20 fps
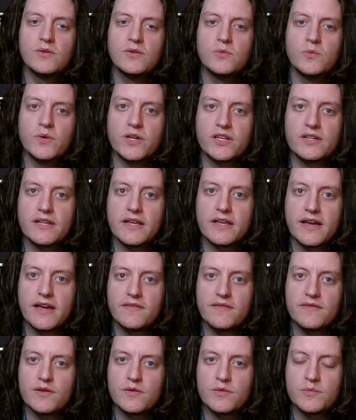what could he
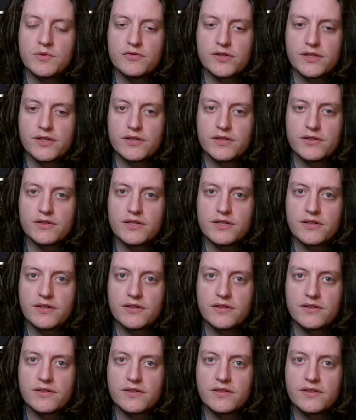have that would be really good
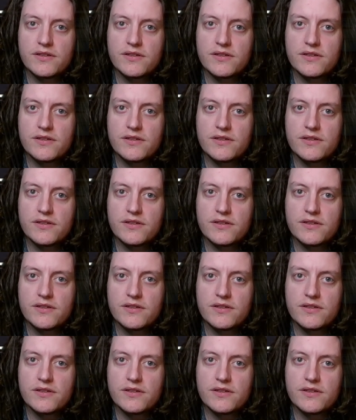here?